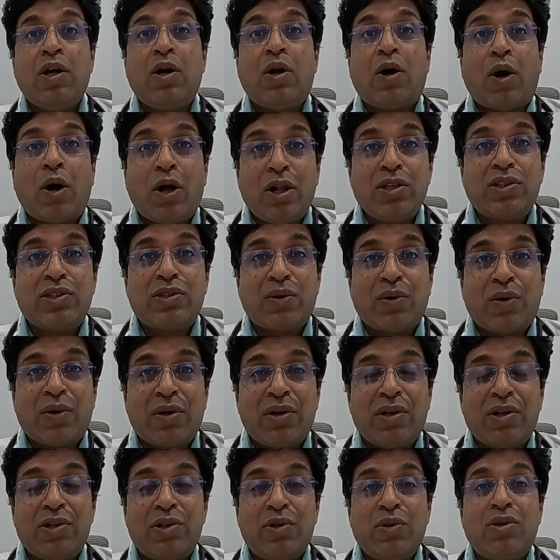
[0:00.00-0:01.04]
Also,
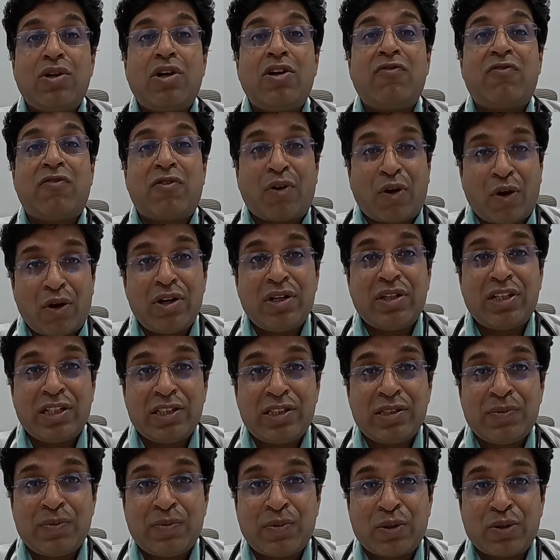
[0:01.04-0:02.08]
do not flaunt
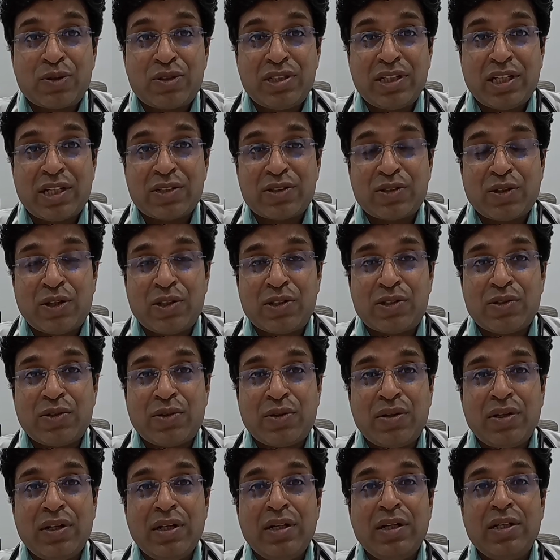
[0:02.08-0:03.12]
these procedures also.